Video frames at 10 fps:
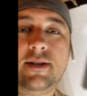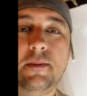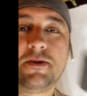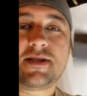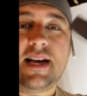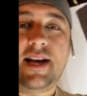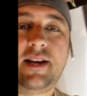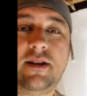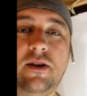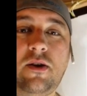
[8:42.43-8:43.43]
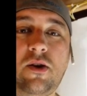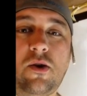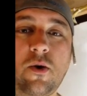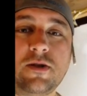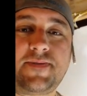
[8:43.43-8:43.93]
double-sided,
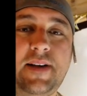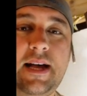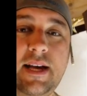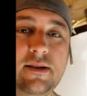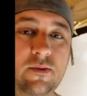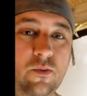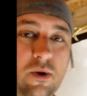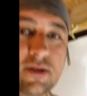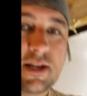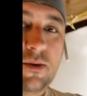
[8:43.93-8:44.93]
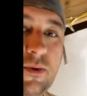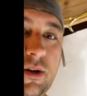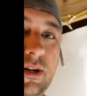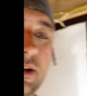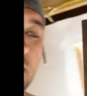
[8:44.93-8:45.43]
coarse fine, works out
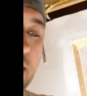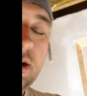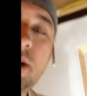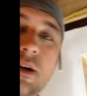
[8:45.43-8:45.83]
really good.